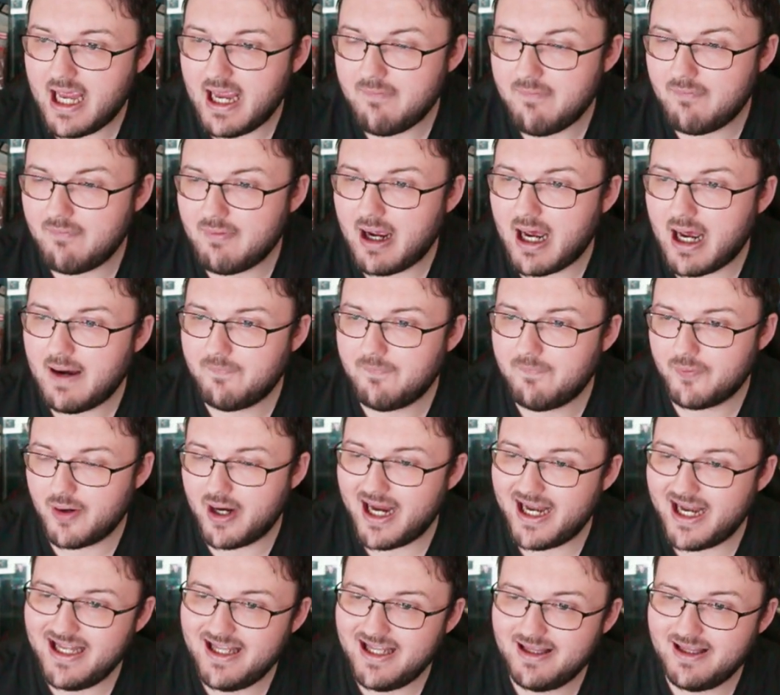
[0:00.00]
offer
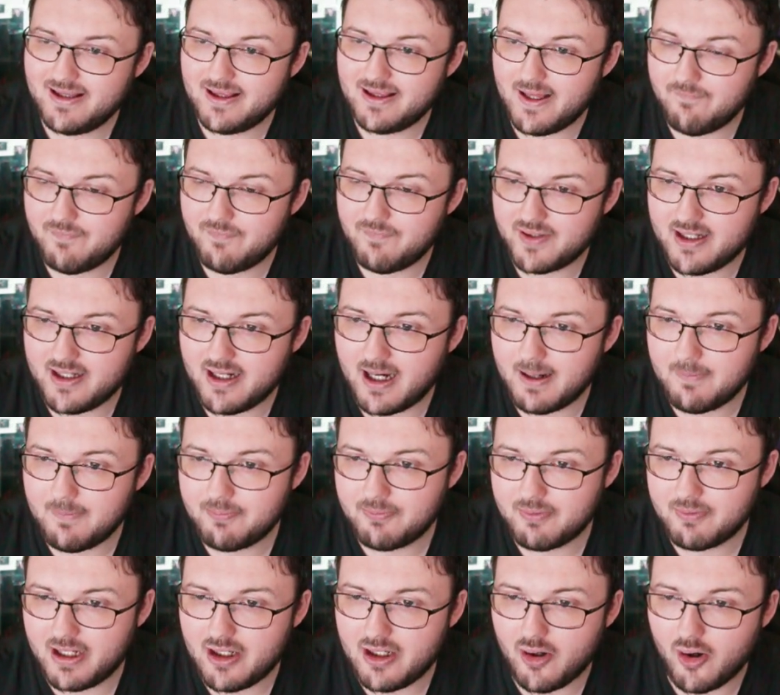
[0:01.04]
any significant
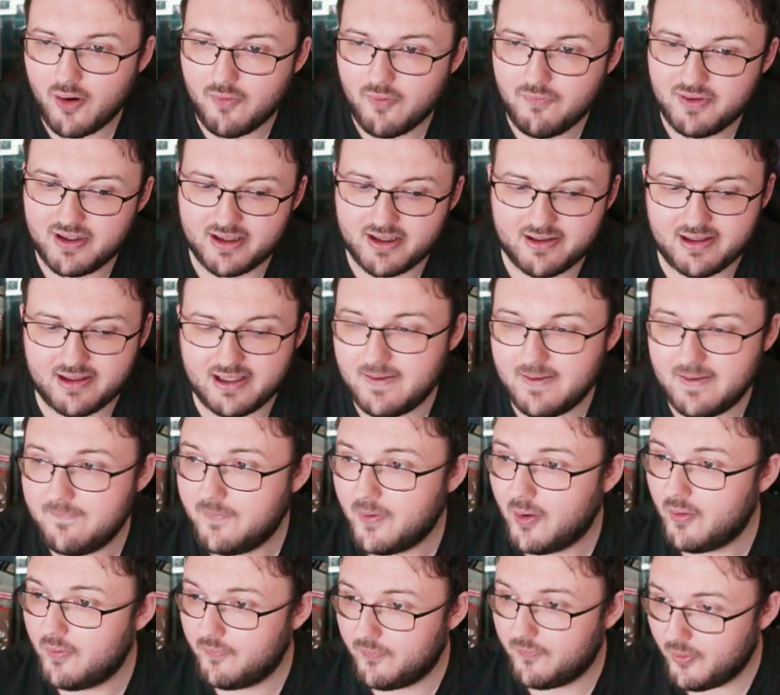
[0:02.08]
upgrade over the Z
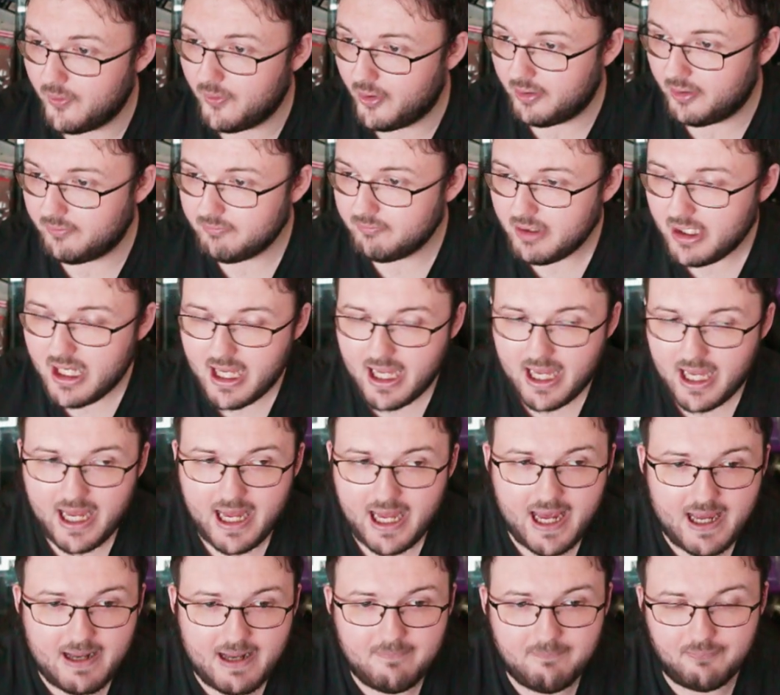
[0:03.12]
Fold 4.
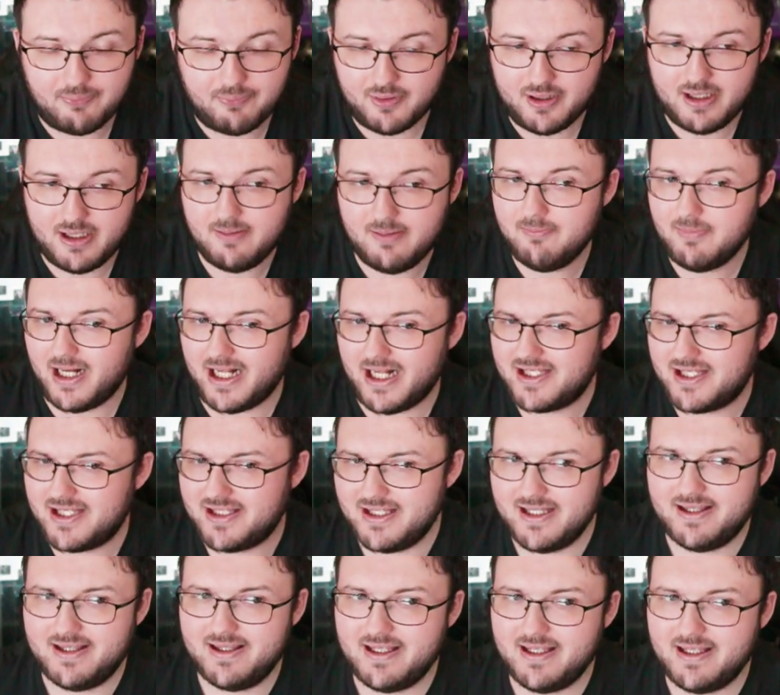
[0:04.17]
And pretty much
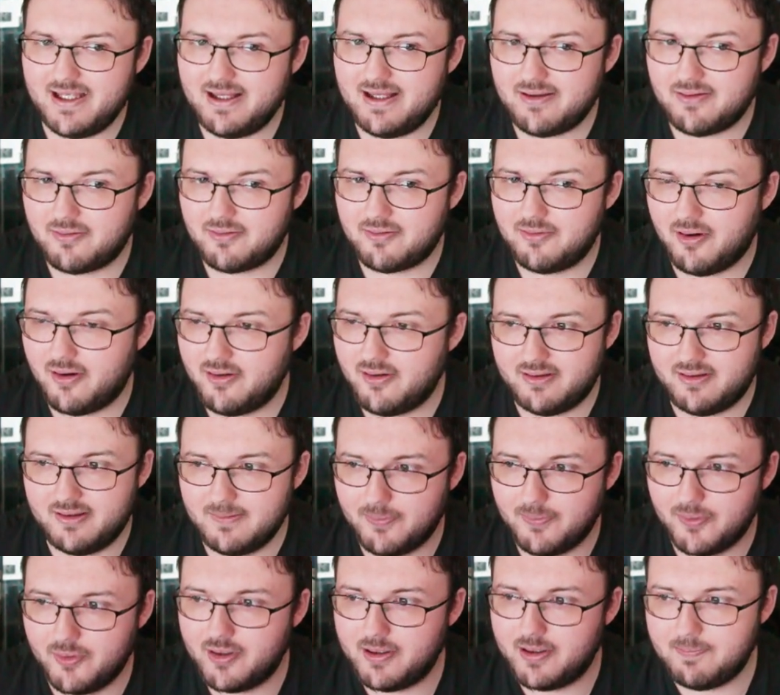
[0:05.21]
this is across the
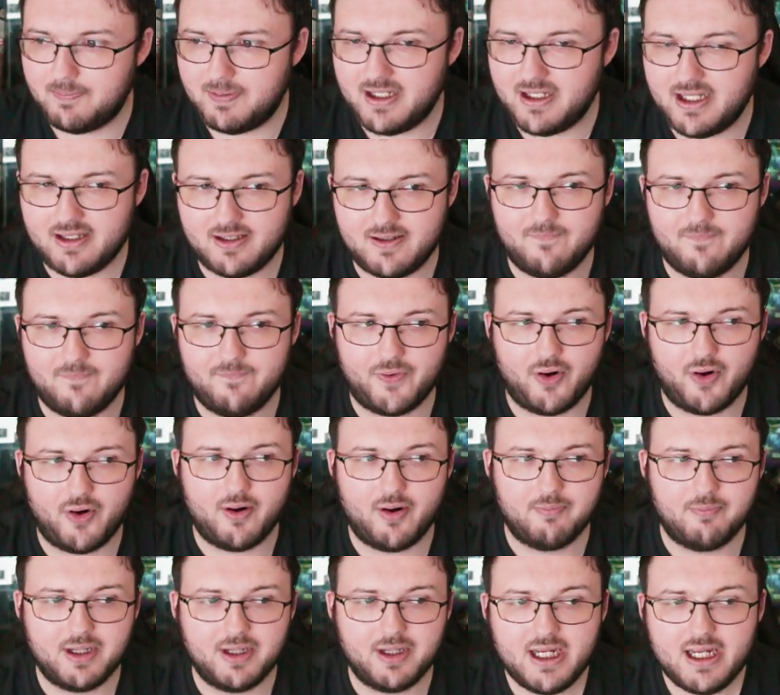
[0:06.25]
board being
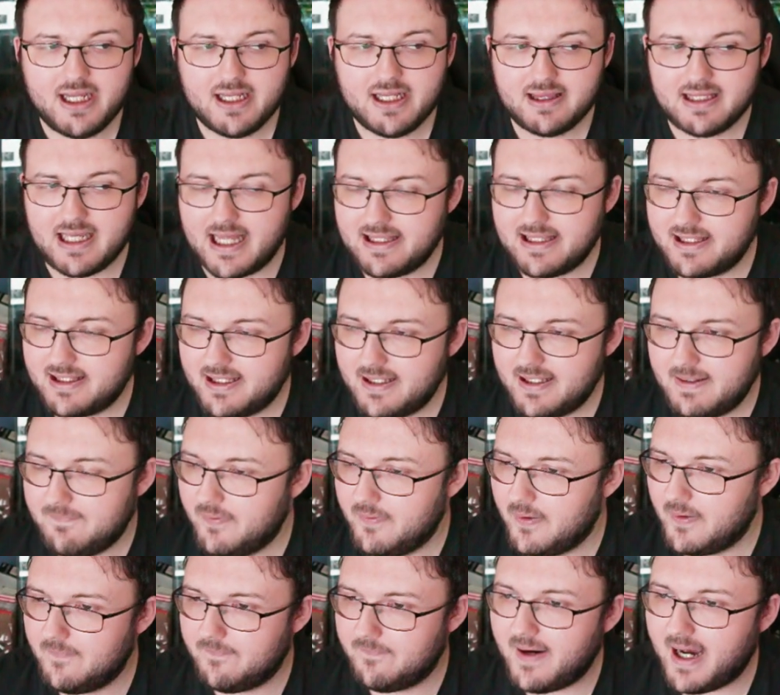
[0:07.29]
confirmed that the Z
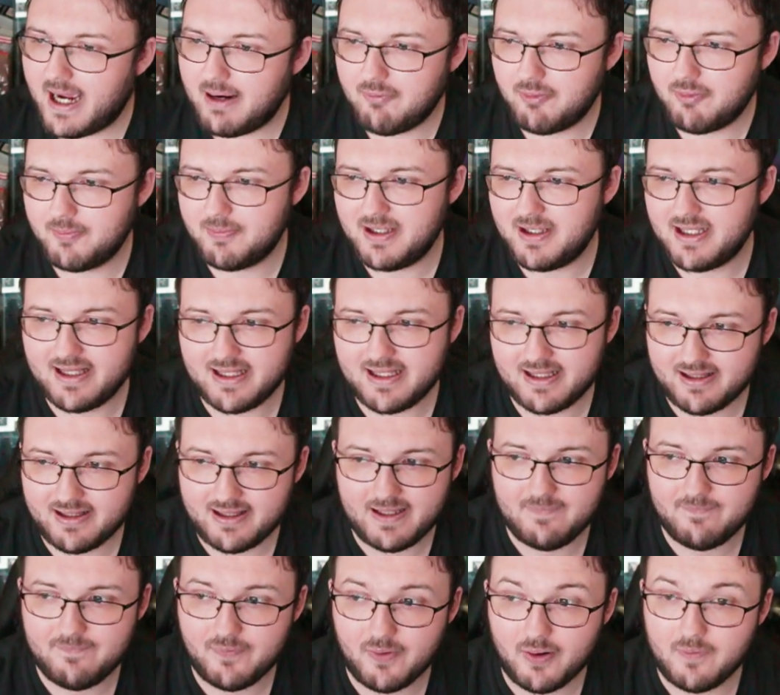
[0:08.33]
Fold 5 will be the
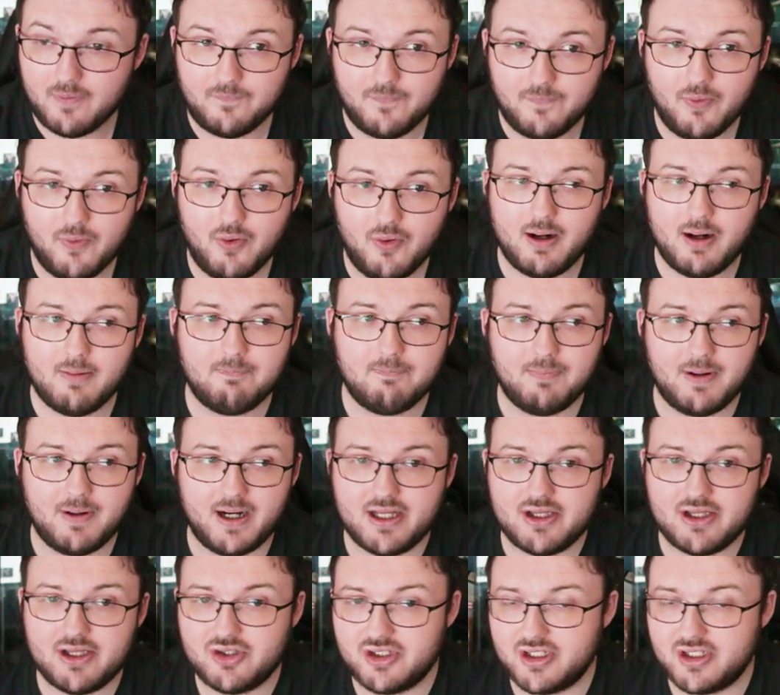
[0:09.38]
Z Fold 4,
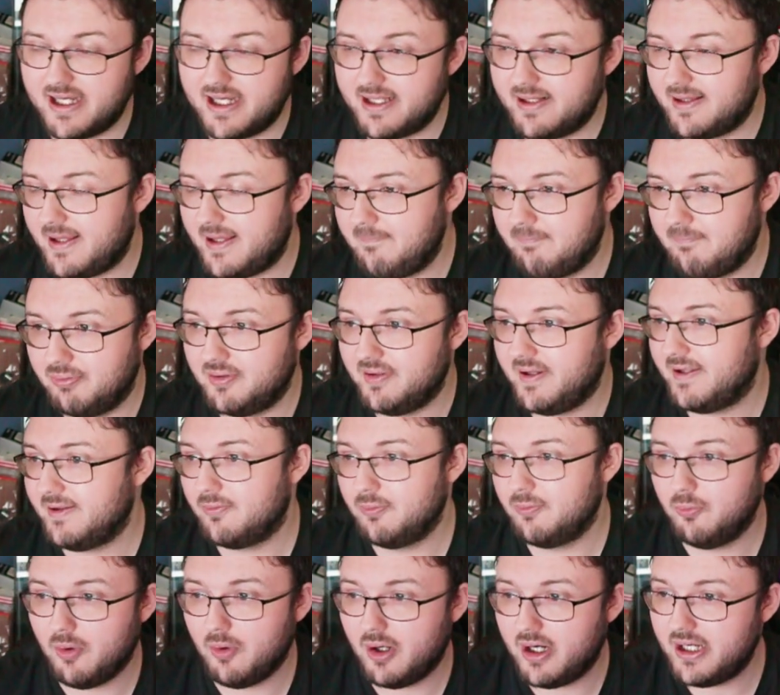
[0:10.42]
but just a
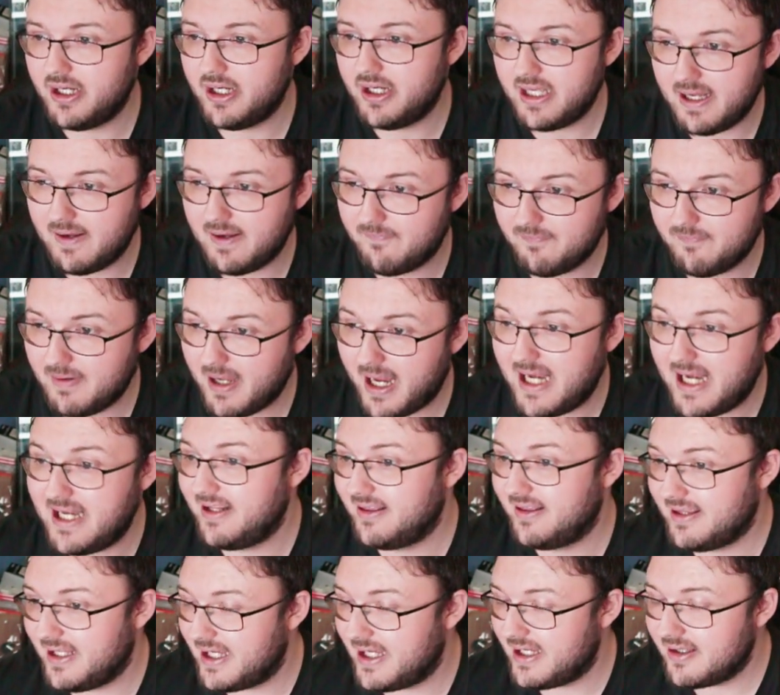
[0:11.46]
+1, if
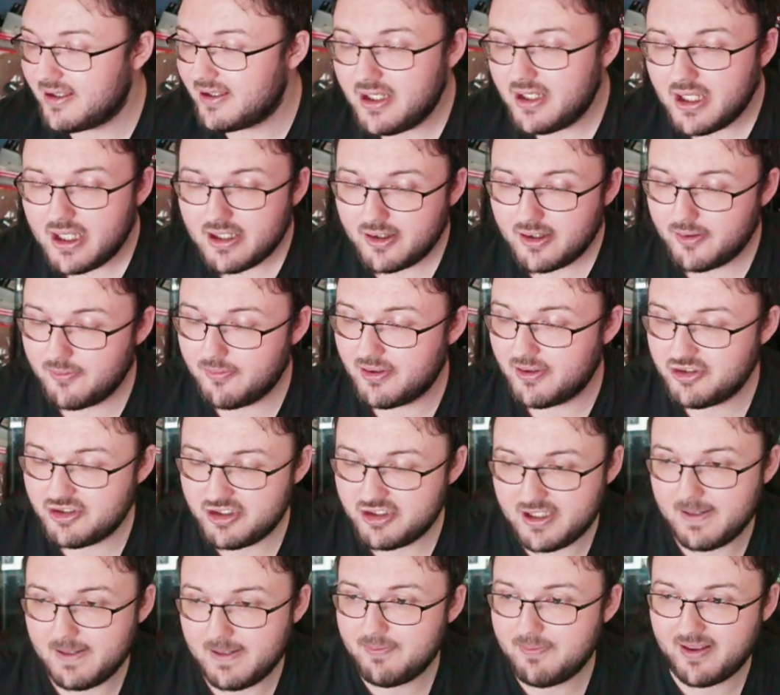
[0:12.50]
anything, to a
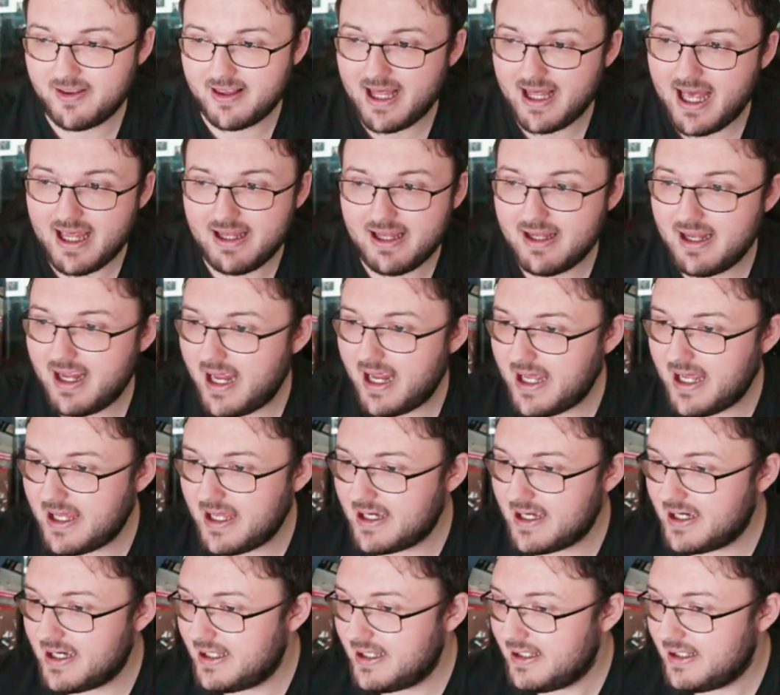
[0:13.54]
chipset
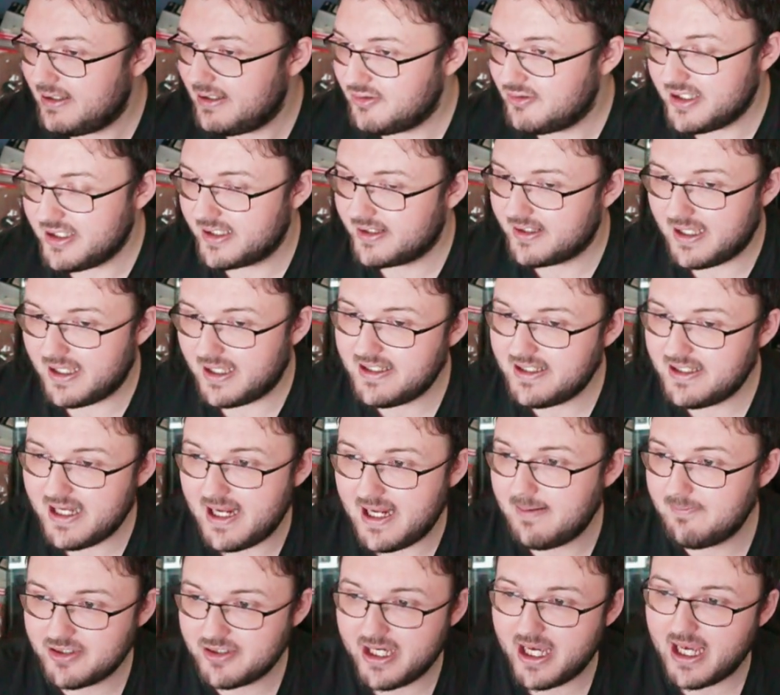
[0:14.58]
and just a
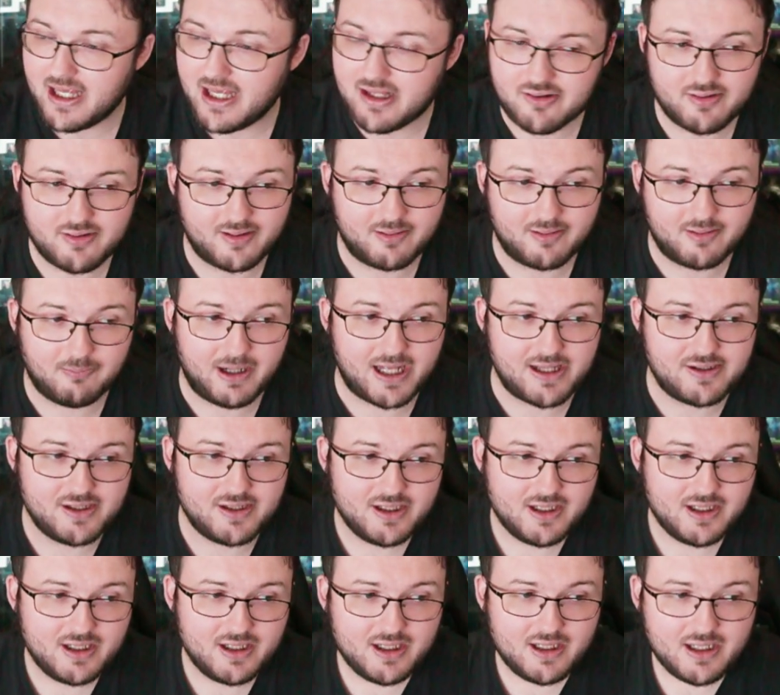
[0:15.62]
name change, which
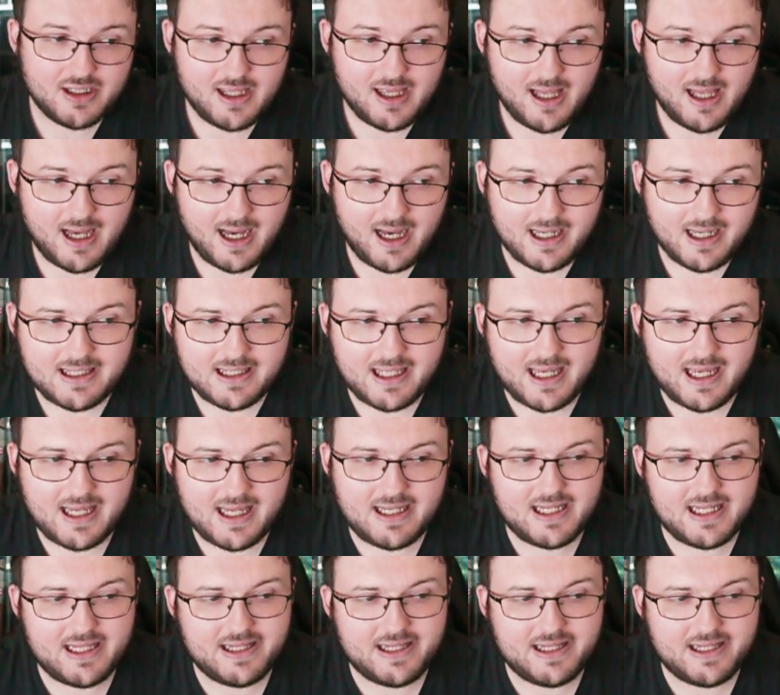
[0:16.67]
again is